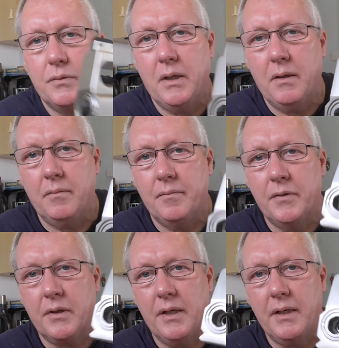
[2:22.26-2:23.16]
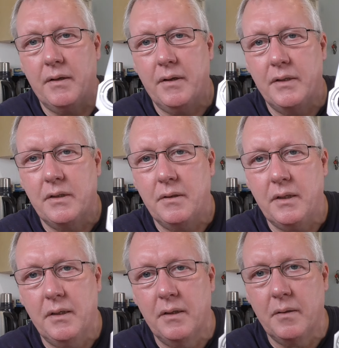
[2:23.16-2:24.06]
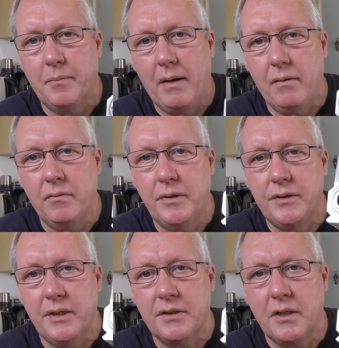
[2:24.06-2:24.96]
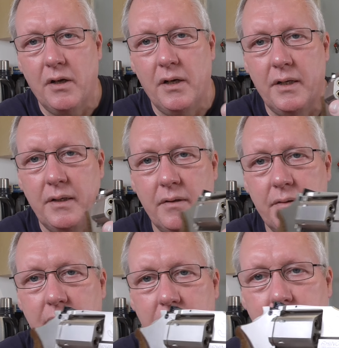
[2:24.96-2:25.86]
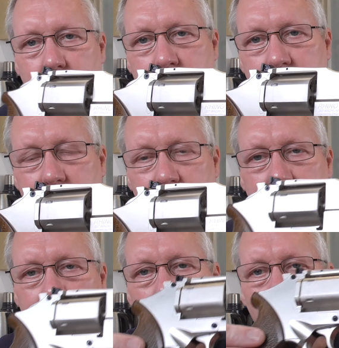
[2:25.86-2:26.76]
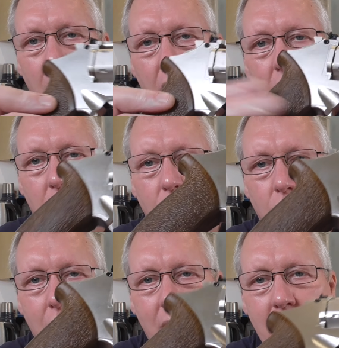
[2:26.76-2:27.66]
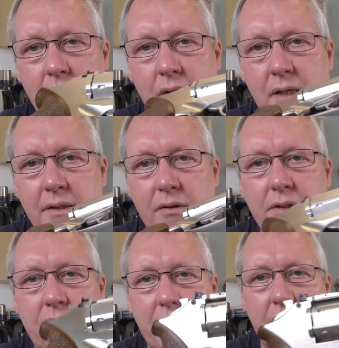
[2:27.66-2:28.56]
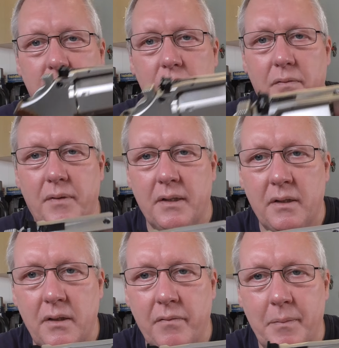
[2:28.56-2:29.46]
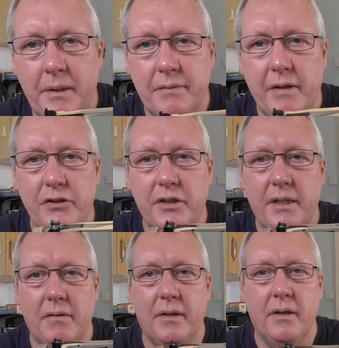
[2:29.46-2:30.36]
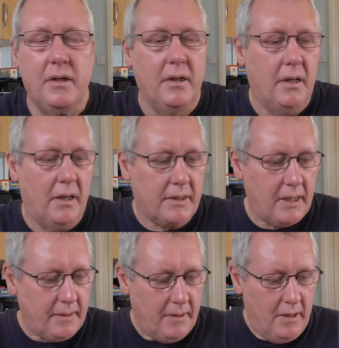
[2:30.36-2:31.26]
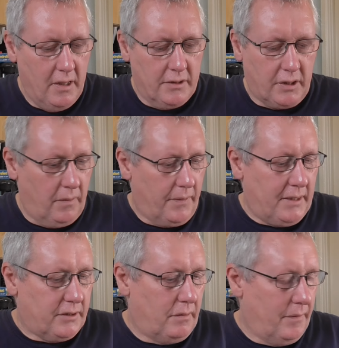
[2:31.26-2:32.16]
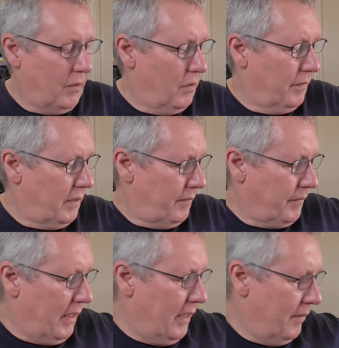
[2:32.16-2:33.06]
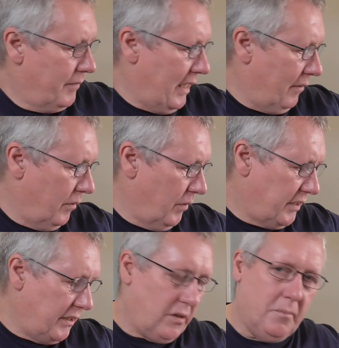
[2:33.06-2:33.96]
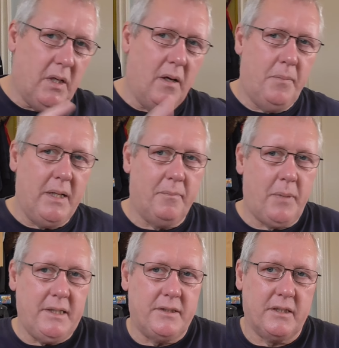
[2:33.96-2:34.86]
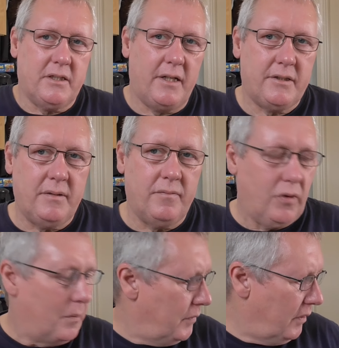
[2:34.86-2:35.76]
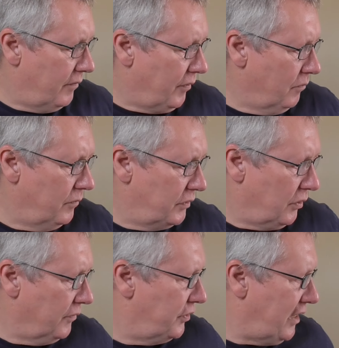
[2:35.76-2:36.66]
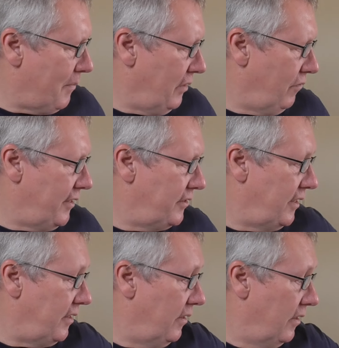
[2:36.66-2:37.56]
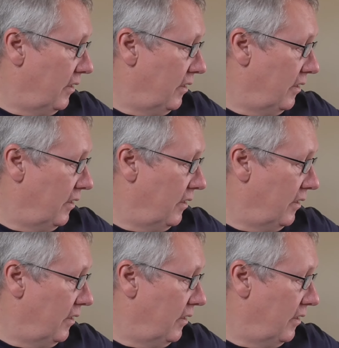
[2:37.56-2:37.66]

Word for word: as well. Okay, there's the uh, the barrel recess slightly it's full stitch inch, really really nice finish lovely lovely piece of engineering okay so that's the revolver um, now well, I did some a bit of basic testing from uh, from sort of semi-rested